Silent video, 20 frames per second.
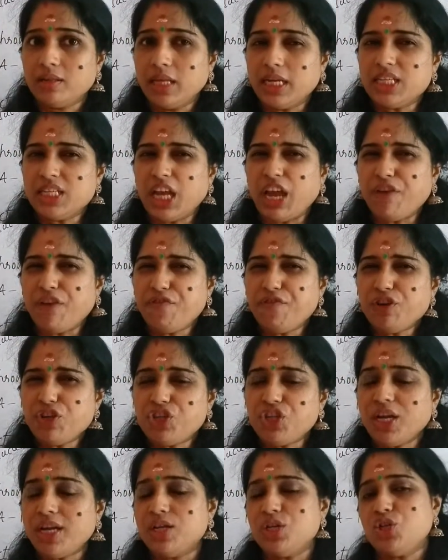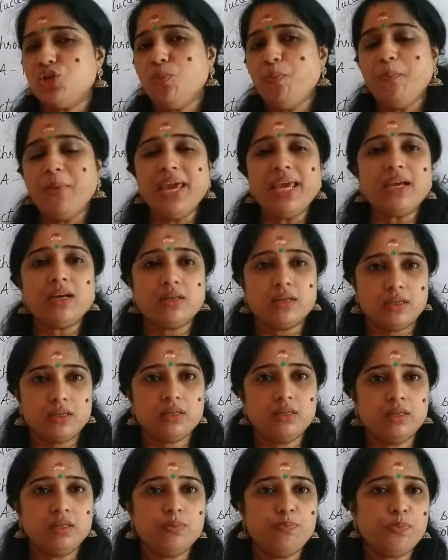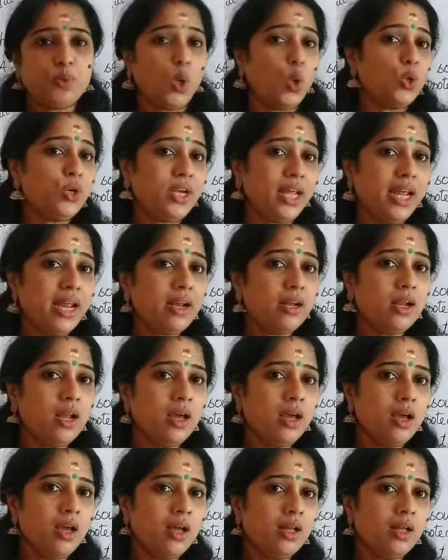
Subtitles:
that is efficient to make a protein